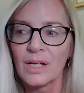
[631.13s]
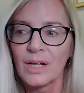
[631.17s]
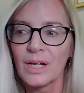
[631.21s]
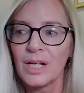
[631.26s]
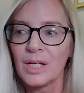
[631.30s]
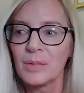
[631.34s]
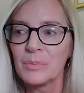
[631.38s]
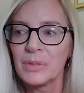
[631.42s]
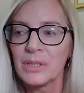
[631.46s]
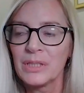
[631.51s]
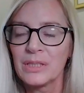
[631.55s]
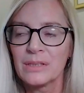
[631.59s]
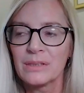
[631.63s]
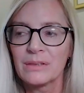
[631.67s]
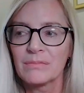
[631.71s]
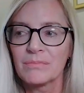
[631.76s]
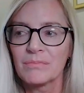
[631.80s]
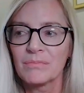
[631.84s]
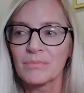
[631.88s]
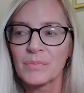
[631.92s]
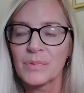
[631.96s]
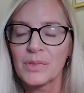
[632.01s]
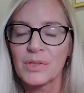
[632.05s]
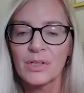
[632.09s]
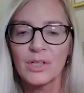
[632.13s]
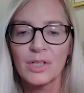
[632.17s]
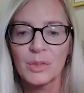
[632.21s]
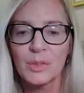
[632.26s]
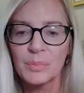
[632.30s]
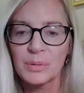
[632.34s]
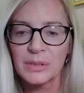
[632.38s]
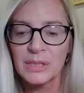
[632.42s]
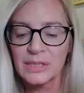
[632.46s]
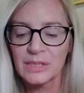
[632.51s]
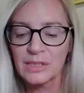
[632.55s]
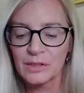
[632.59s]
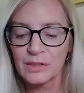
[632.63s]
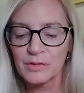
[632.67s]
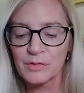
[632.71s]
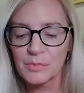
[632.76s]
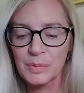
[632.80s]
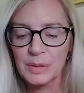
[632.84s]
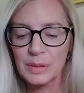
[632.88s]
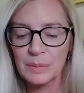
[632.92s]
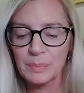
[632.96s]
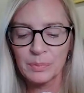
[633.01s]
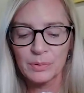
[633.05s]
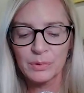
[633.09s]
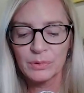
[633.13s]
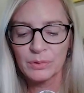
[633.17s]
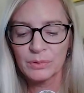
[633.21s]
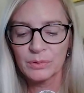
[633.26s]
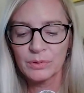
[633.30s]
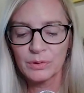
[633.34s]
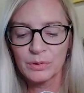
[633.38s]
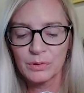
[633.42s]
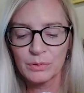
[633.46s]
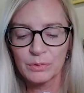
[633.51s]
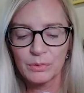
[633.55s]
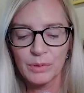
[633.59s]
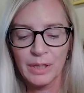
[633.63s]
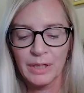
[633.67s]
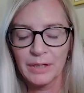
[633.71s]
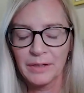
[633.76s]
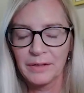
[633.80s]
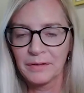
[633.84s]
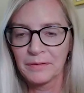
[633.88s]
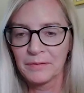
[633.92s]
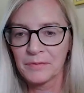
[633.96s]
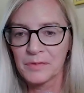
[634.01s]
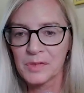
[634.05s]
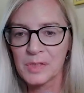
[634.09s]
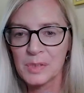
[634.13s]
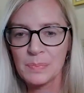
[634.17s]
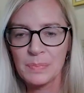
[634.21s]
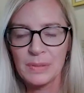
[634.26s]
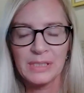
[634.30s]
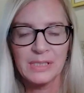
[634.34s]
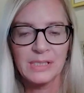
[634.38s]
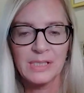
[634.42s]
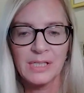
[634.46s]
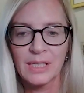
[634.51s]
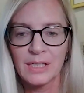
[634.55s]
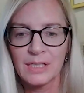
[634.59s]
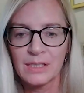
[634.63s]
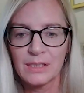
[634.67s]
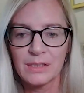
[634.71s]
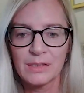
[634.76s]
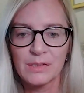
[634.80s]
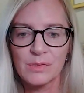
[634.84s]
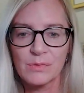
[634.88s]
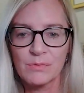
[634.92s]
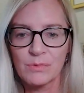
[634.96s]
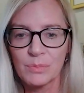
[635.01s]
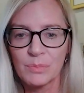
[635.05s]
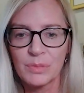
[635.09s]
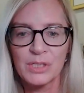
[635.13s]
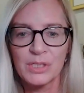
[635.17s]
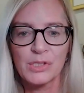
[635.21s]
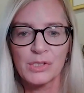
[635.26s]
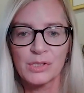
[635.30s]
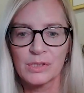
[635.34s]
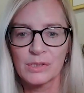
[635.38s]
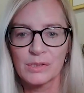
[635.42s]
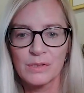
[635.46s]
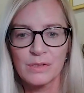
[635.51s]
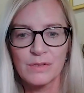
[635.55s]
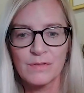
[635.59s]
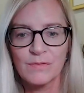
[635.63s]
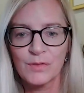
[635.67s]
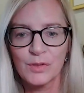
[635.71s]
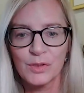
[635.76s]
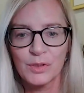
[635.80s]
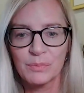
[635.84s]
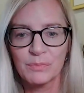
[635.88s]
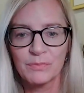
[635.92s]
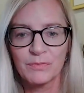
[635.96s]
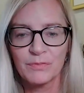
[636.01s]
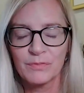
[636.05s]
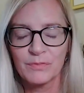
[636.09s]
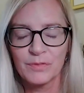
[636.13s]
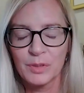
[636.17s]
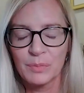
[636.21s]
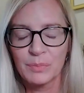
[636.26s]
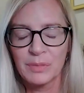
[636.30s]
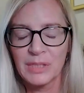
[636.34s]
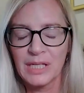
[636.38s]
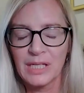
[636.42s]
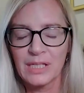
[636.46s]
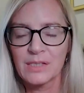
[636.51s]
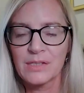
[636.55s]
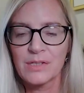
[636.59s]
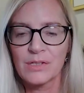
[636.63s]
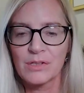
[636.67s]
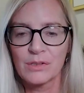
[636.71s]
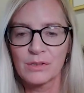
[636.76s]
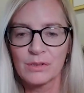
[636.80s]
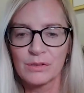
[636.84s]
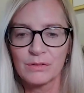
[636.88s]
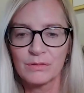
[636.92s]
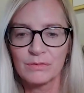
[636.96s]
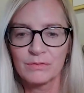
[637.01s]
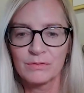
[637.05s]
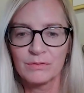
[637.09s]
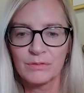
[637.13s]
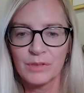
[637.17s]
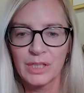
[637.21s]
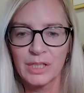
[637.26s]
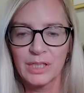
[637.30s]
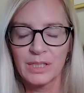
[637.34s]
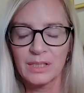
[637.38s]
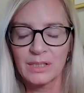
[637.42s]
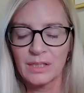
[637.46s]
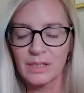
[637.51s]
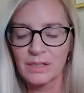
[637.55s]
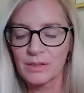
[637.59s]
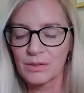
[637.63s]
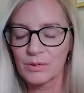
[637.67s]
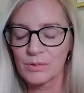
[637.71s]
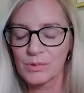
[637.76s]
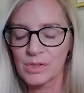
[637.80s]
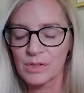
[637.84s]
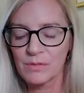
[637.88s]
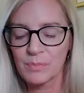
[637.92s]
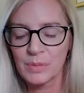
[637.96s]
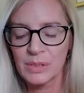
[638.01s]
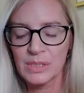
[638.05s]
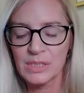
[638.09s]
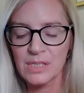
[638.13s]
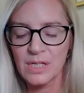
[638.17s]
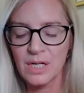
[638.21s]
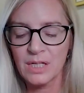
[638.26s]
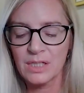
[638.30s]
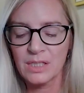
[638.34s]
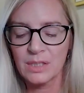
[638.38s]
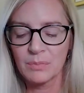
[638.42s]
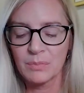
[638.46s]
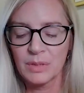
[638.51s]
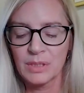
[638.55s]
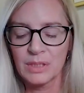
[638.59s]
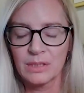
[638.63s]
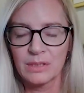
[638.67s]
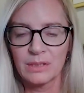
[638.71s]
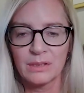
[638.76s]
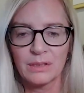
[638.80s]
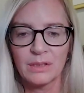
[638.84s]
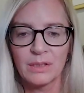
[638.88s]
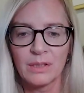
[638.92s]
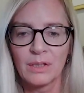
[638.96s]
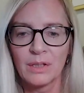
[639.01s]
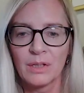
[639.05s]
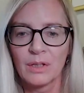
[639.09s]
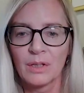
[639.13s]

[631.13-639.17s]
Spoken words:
I mean, there are plenty of people who have spontaneous remissions from cancer, right? And those have been documented.